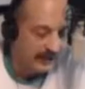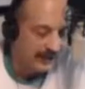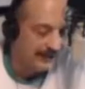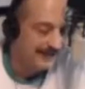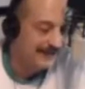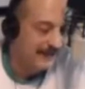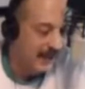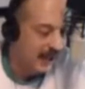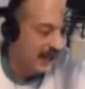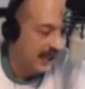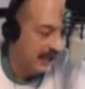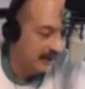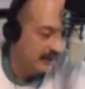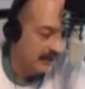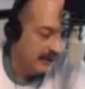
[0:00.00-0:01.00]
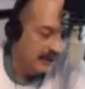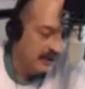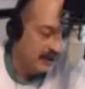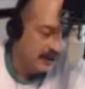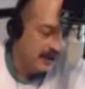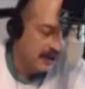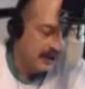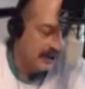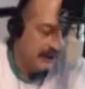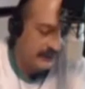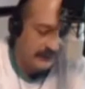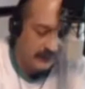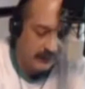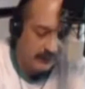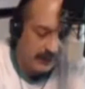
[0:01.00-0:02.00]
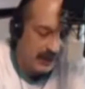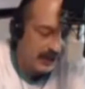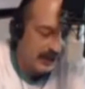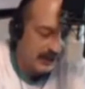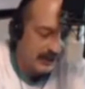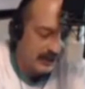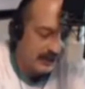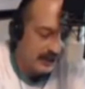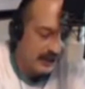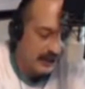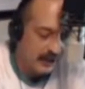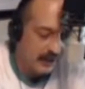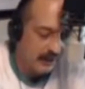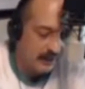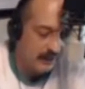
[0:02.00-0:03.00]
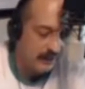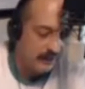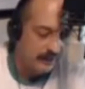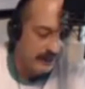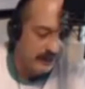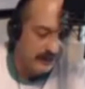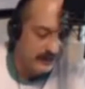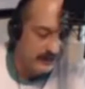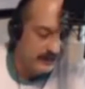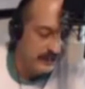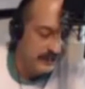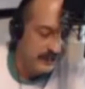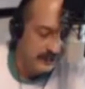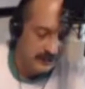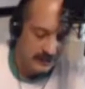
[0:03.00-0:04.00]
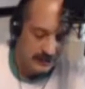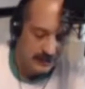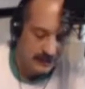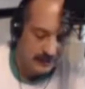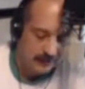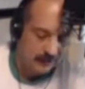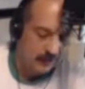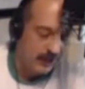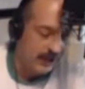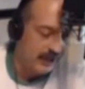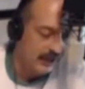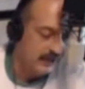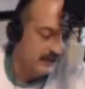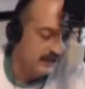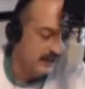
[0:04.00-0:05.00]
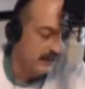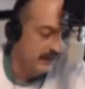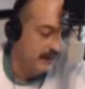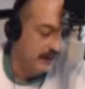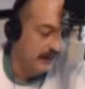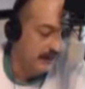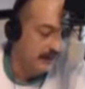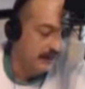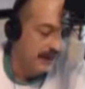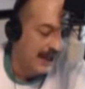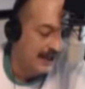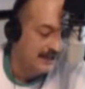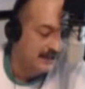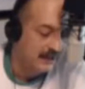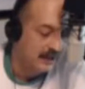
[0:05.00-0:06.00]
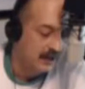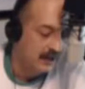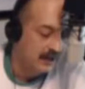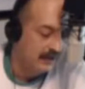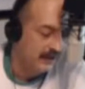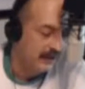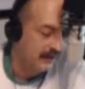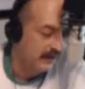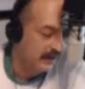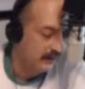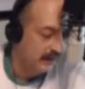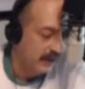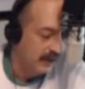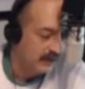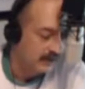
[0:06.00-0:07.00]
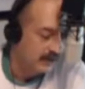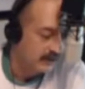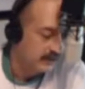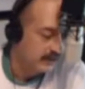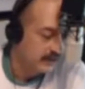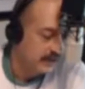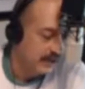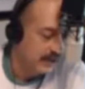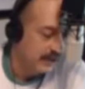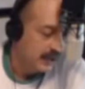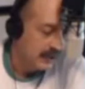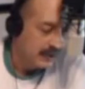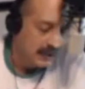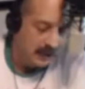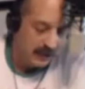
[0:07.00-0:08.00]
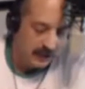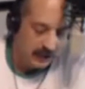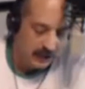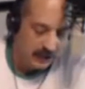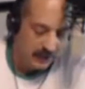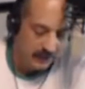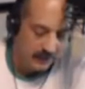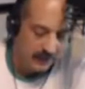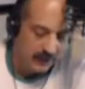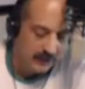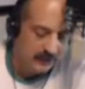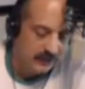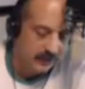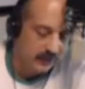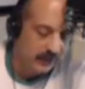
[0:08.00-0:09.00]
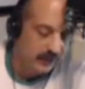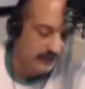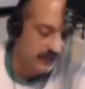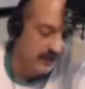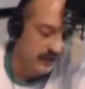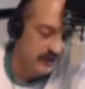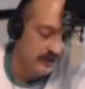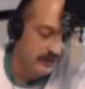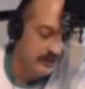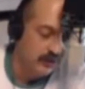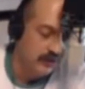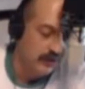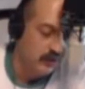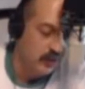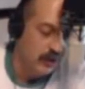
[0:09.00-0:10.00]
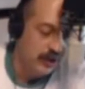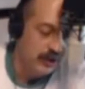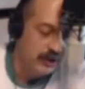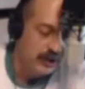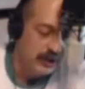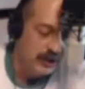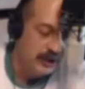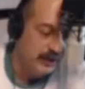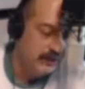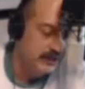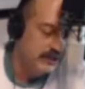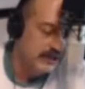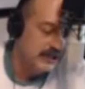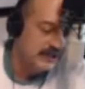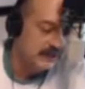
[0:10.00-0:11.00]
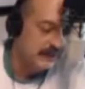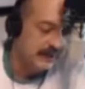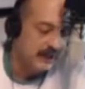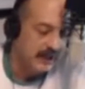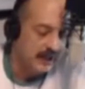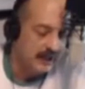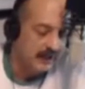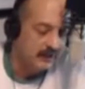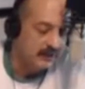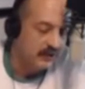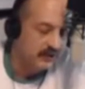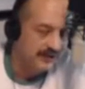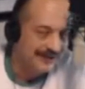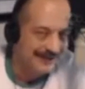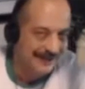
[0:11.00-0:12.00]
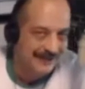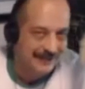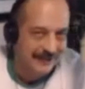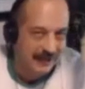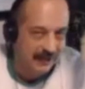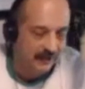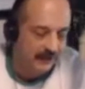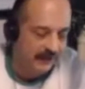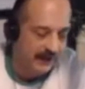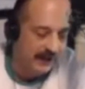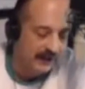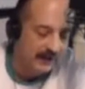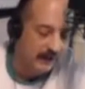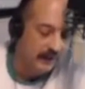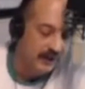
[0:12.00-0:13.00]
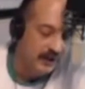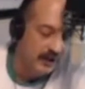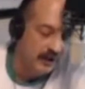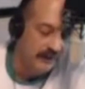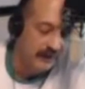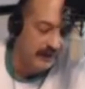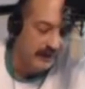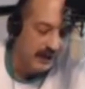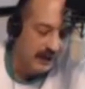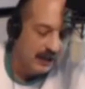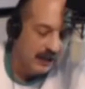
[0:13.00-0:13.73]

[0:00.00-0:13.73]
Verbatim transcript: It's time uh, for my uh, Billy C uh, ratings, uh, boxing on TV ratings, I should say. Um, so here's there's only one. It was ESPN. It was our 16th fight that we covered.